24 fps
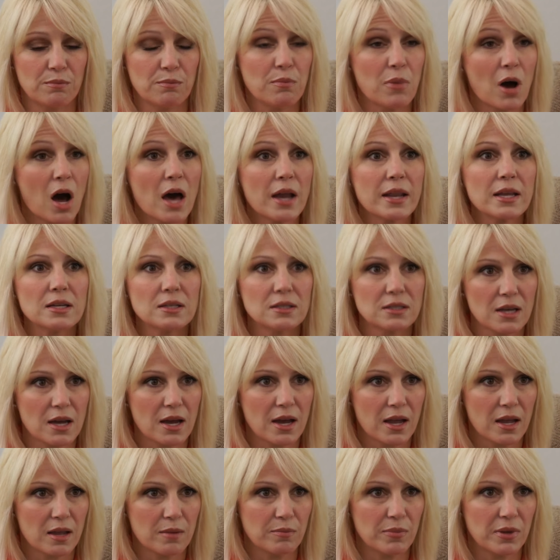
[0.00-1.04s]
body
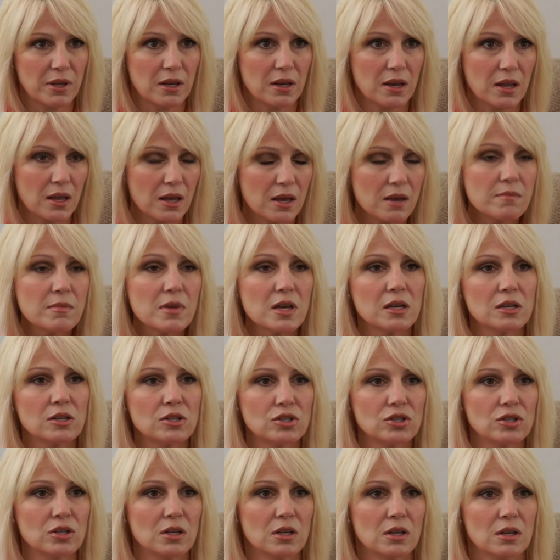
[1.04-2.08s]
type and
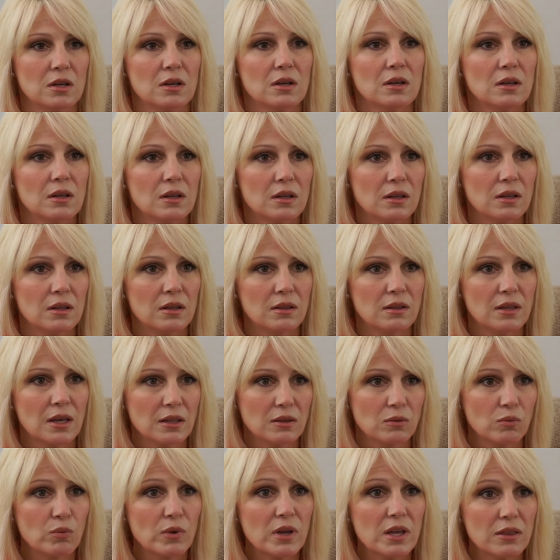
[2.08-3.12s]
image
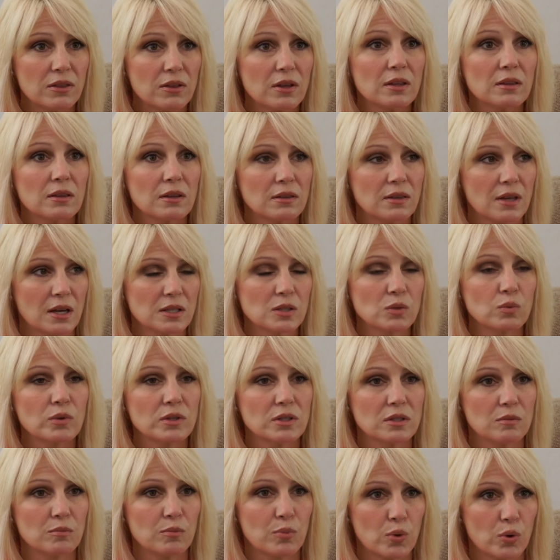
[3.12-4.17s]
that we think that that's
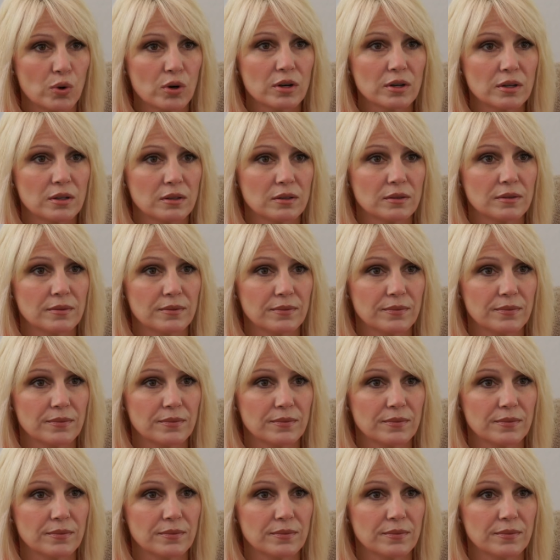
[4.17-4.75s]
what's important.